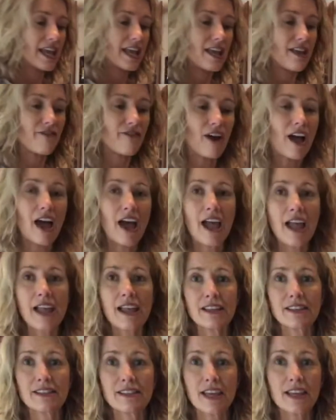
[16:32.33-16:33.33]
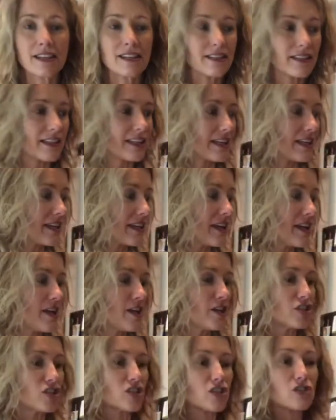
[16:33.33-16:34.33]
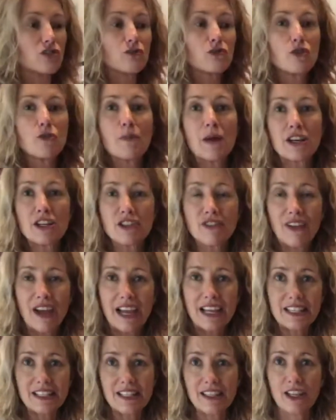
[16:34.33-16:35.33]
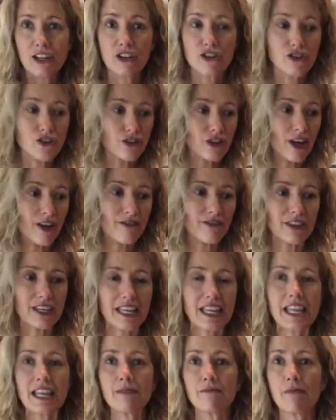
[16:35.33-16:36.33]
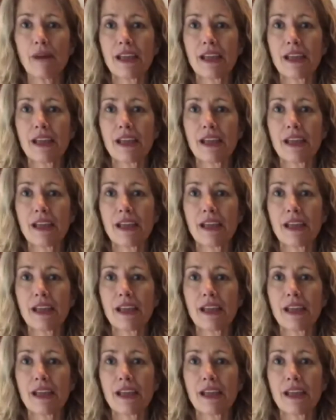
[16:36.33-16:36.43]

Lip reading: If I suddenly just threw a bunch of ice in there and turned off the heat,